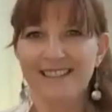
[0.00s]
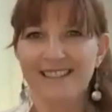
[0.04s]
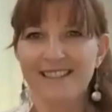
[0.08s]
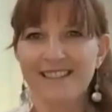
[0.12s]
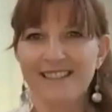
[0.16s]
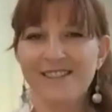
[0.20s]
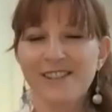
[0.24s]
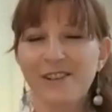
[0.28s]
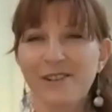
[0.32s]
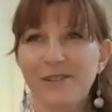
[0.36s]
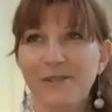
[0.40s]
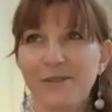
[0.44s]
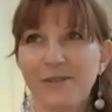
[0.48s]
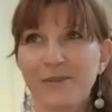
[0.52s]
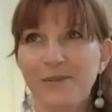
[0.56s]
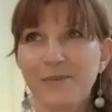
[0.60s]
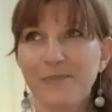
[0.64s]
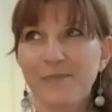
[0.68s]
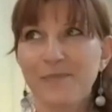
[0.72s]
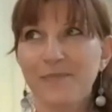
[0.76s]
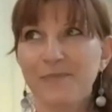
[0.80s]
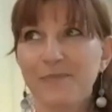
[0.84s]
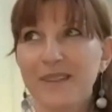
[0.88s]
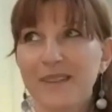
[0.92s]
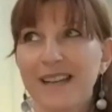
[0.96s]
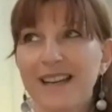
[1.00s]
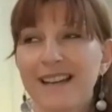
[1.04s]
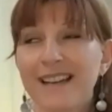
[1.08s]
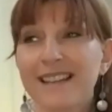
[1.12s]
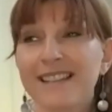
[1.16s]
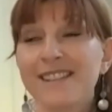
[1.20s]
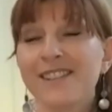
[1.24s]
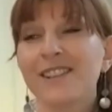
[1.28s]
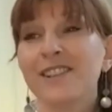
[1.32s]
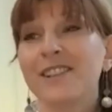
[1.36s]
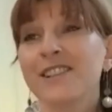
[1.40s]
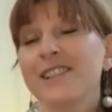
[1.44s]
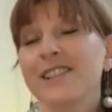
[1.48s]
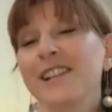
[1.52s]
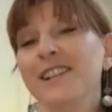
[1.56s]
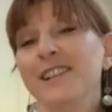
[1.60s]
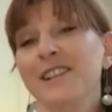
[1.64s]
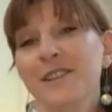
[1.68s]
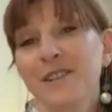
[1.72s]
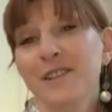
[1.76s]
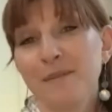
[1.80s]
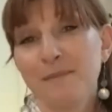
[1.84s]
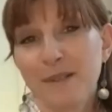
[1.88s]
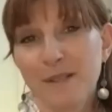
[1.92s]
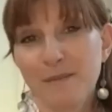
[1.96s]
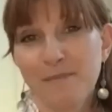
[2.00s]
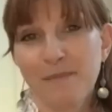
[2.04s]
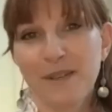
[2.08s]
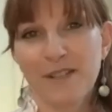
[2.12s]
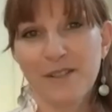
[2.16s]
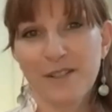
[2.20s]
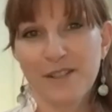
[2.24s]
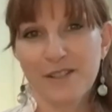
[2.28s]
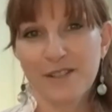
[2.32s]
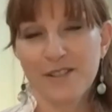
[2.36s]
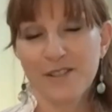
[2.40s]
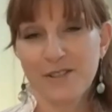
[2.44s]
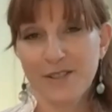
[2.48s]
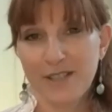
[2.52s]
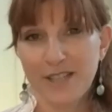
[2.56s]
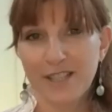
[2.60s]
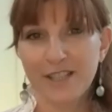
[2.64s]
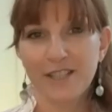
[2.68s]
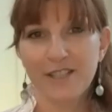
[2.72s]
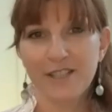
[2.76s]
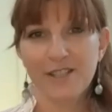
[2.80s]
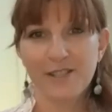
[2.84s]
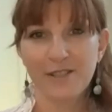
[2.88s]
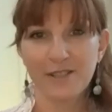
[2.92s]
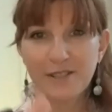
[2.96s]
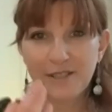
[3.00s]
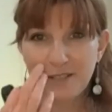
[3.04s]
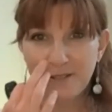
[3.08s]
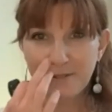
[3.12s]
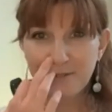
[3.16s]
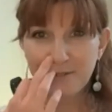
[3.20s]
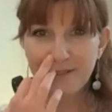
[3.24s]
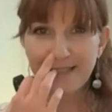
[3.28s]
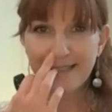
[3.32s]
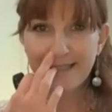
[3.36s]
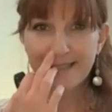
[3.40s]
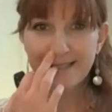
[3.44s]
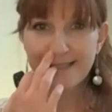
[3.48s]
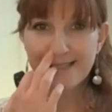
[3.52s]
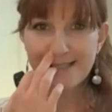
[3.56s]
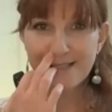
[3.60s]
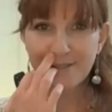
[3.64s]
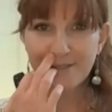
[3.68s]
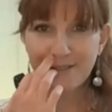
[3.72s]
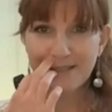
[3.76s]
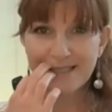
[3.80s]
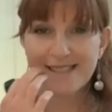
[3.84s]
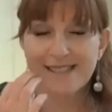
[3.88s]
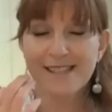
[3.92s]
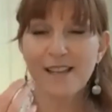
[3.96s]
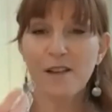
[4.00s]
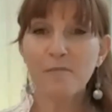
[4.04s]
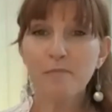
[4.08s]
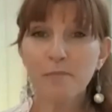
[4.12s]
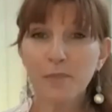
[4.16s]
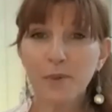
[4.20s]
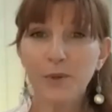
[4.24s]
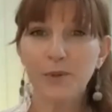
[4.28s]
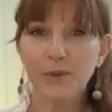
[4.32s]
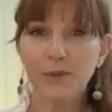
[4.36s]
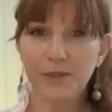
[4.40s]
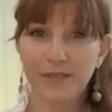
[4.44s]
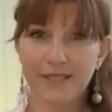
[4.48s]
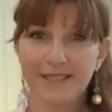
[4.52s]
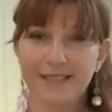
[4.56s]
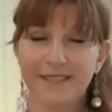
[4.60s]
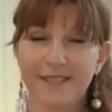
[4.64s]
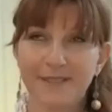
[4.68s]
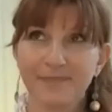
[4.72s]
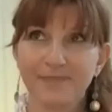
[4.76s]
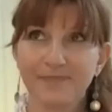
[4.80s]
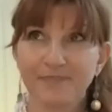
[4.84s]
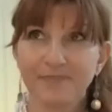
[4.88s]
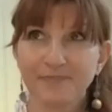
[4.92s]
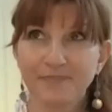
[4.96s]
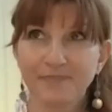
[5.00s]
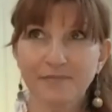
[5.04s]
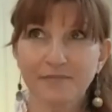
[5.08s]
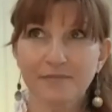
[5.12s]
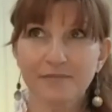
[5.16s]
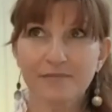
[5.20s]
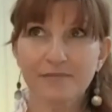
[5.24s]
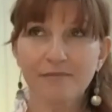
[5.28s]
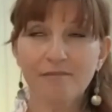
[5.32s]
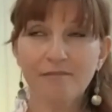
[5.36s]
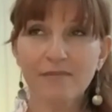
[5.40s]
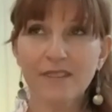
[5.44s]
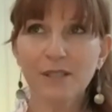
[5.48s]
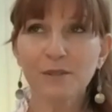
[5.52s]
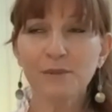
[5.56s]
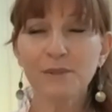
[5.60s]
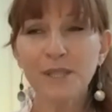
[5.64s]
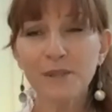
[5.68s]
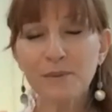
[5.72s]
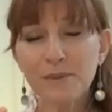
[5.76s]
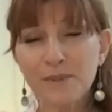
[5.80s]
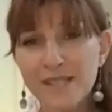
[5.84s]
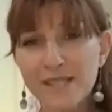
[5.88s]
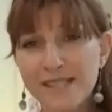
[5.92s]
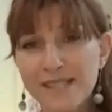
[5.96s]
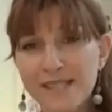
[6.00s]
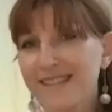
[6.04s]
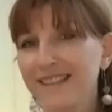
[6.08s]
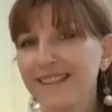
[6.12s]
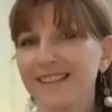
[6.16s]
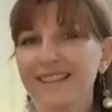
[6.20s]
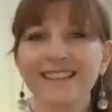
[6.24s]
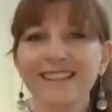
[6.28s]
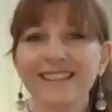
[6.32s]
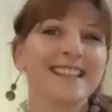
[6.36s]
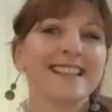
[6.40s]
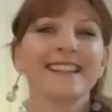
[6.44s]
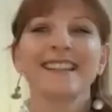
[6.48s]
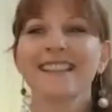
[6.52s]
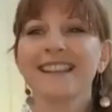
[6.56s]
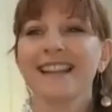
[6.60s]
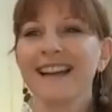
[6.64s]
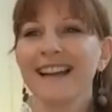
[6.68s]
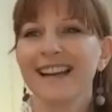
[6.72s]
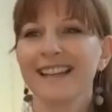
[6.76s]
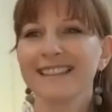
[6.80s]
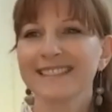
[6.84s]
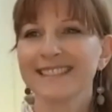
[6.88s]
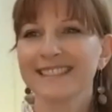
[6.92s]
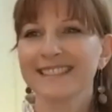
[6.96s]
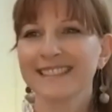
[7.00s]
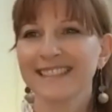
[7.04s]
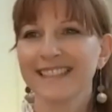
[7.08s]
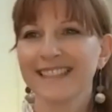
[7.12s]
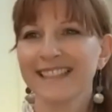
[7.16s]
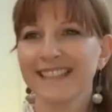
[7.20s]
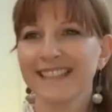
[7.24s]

So I started telling you about my trading journey, right? So at some point, when I was stuck in that,